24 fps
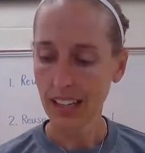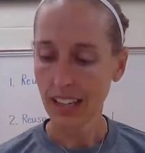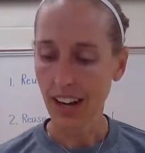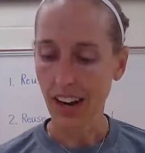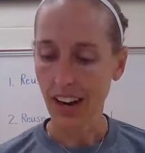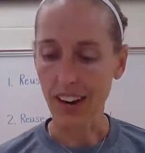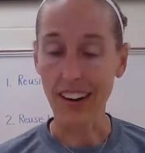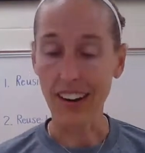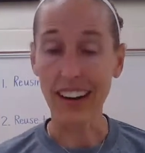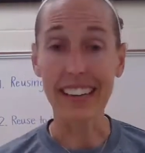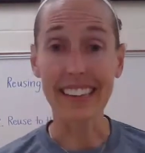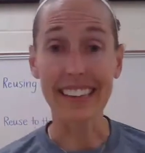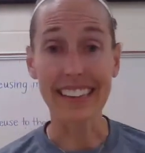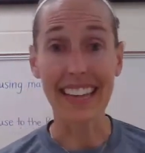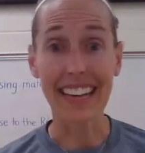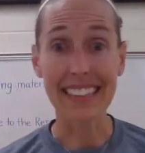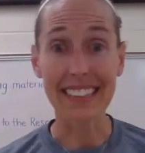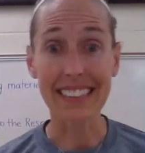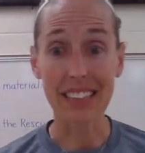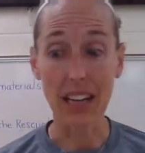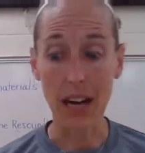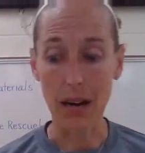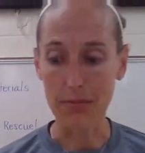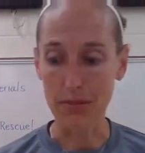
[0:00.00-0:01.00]
All right,
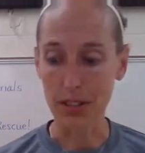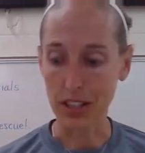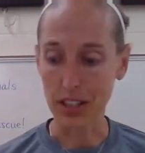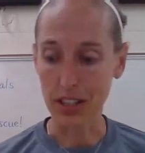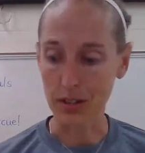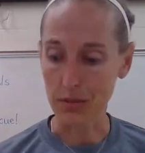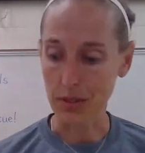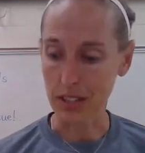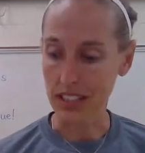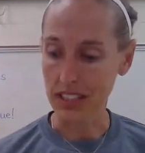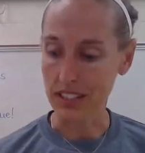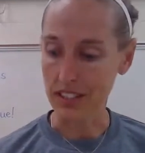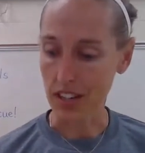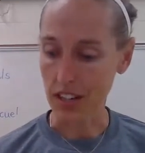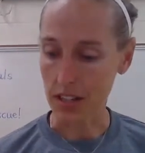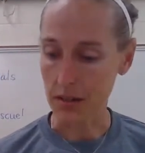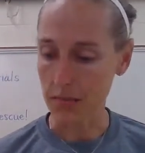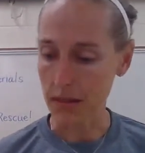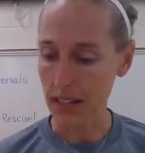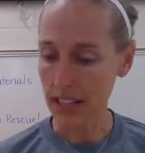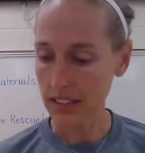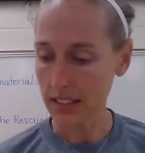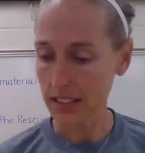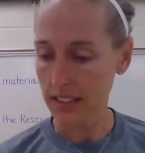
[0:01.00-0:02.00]
next object we're going to talk
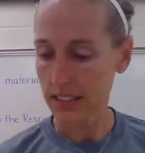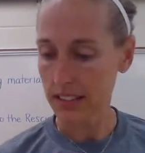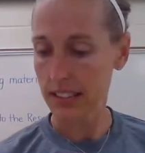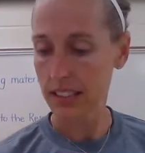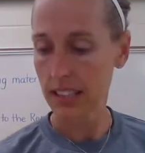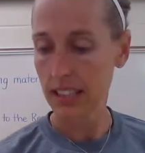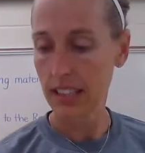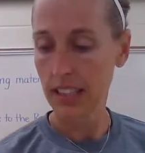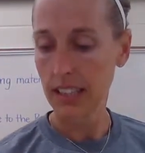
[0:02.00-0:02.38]
about